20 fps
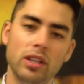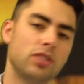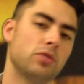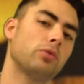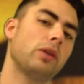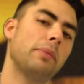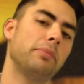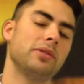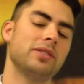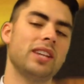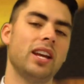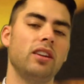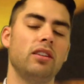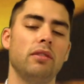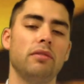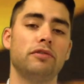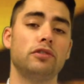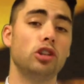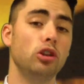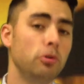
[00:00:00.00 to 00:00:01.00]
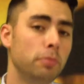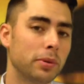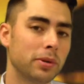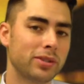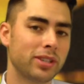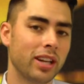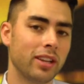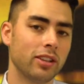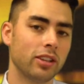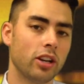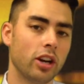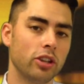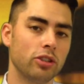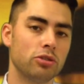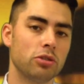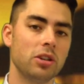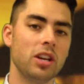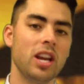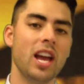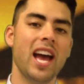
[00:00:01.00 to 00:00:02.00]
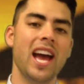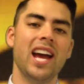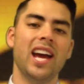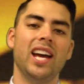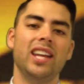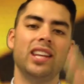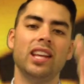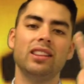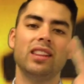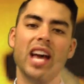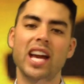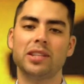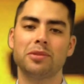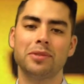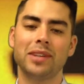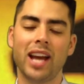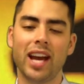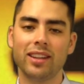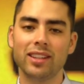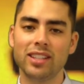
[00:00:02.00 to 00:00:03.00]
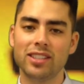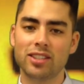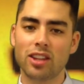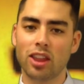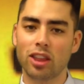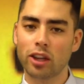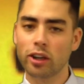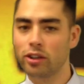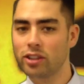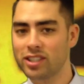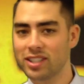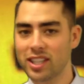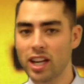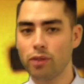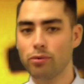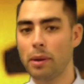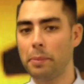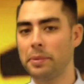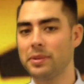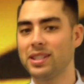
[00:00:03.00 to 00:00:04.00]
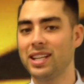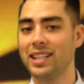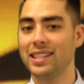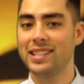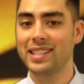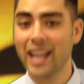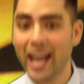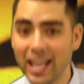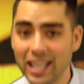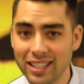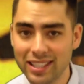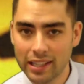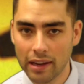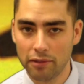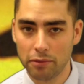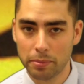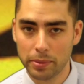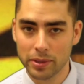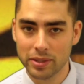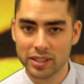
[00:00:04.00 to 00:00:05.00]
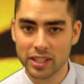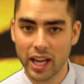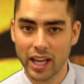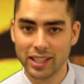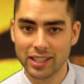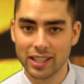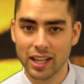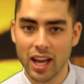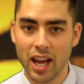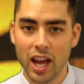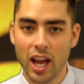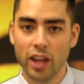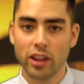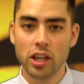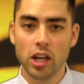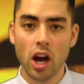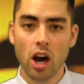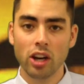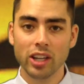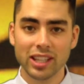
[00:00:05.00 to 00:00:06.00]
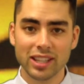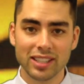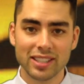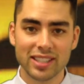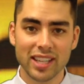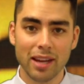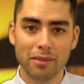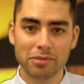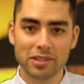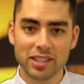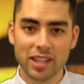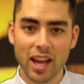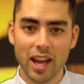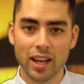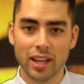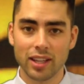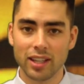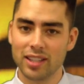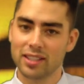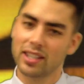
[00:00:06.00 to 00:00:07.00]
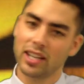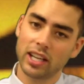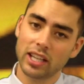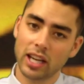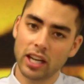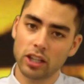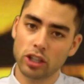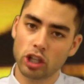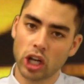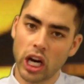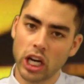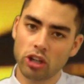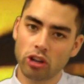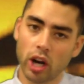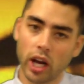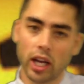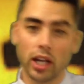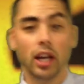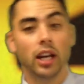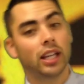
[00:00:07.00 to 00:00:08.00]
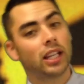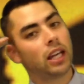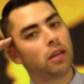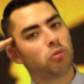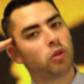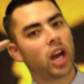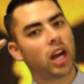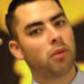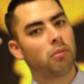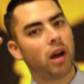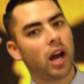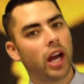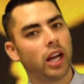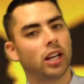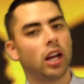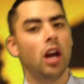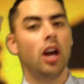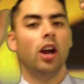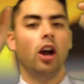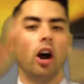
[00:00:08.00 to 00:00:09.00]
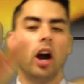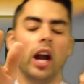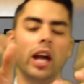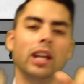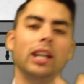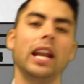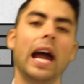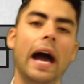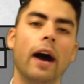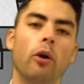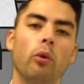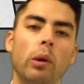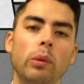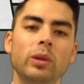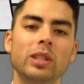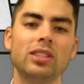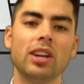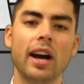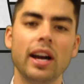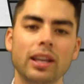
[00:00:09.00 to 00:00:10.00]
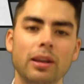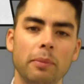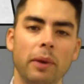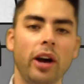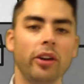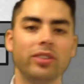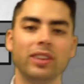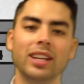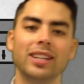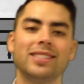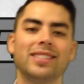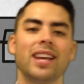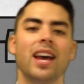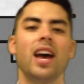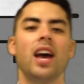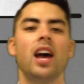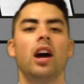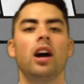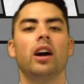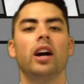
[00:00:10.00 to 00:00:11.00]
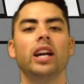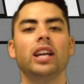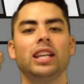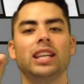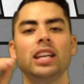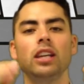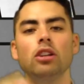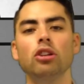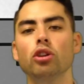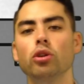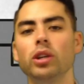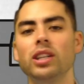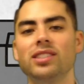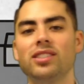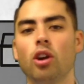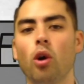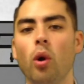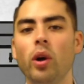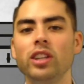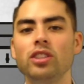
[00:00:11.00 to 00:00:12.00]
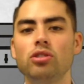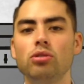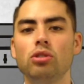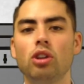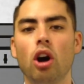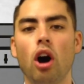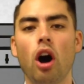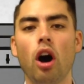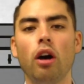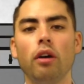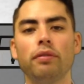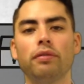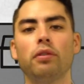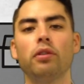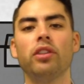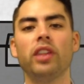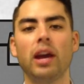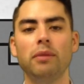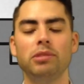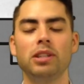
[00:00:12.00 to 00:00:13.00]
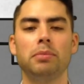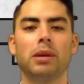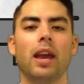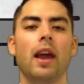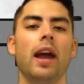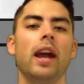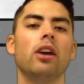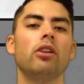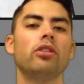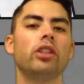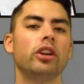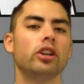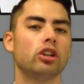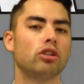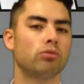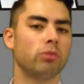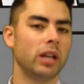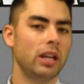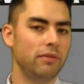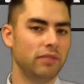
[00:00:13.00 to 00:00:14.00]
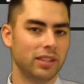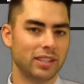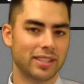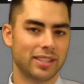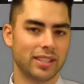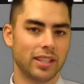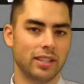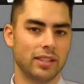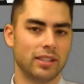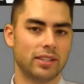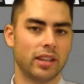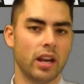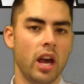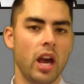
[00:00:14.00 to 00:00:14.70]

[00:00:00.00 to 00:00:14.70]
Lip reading: is representative of 2% of the country, and then last but not least, the third estate represents 97%, they all get the same say. Isn't that kind of cray-cray? Keep that in mind. All right, now, when we talk about this, all right, King Louis is going to call for them to air their grievances.